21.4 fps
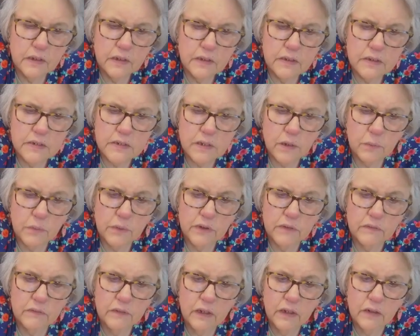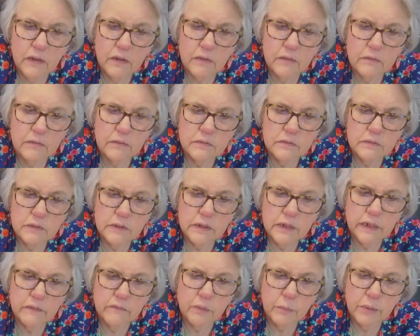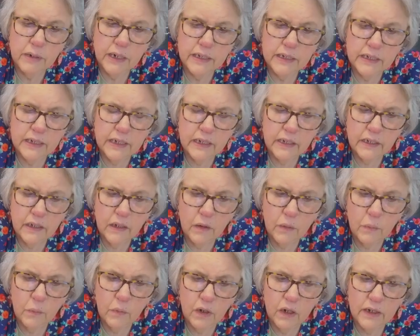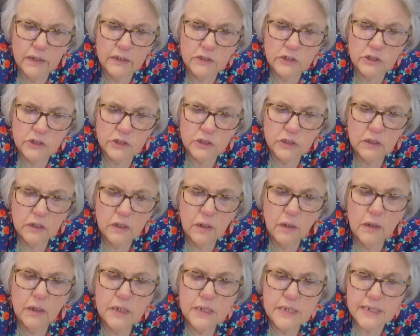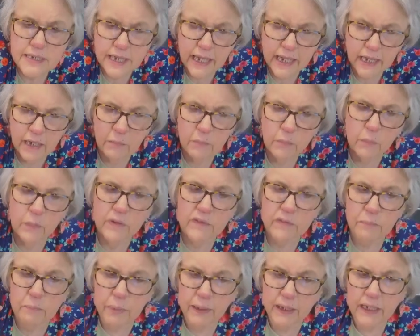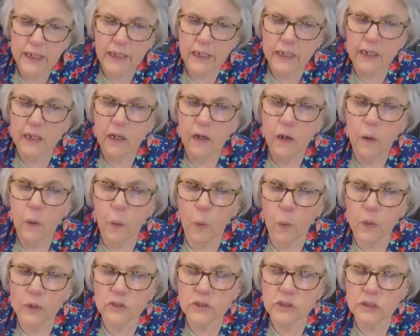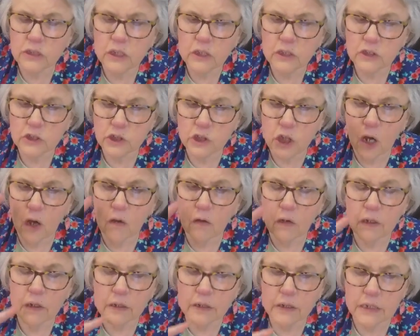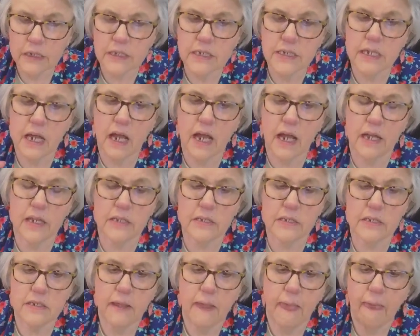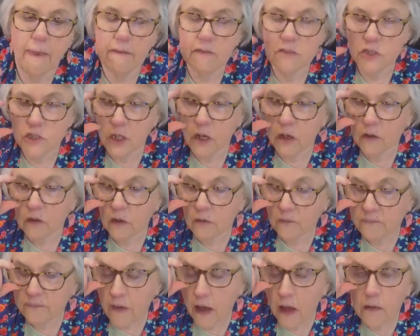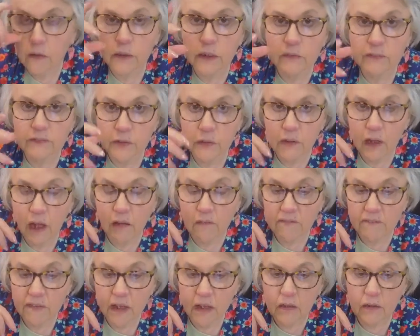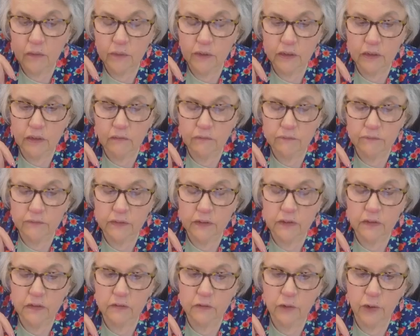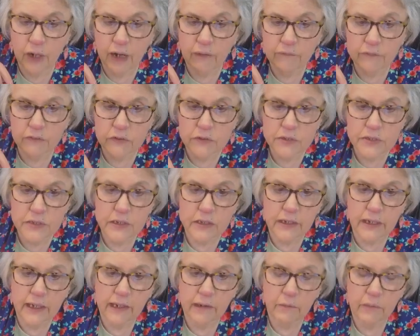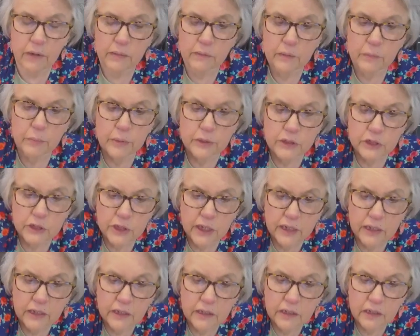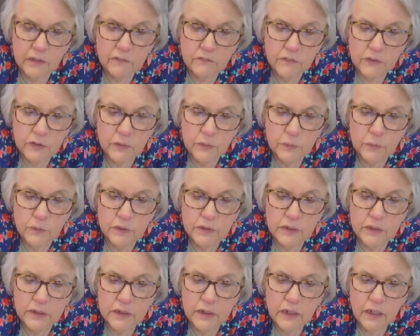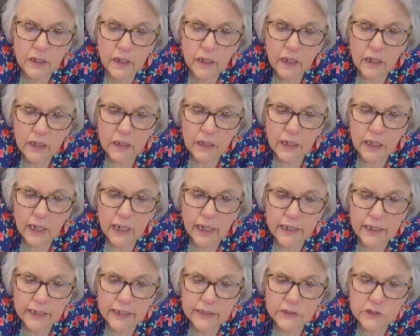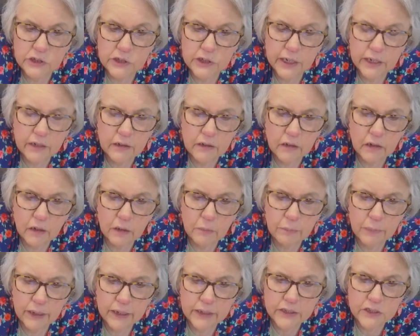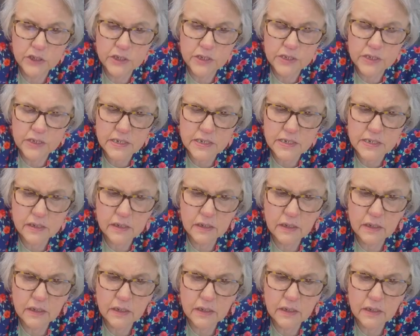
So we'll know. Everybody can go watch Sam with Pink Horse Chalk Designs. So y'all go follow. If you're not following the crafters today, we would appreciate it if you would like and share our pages.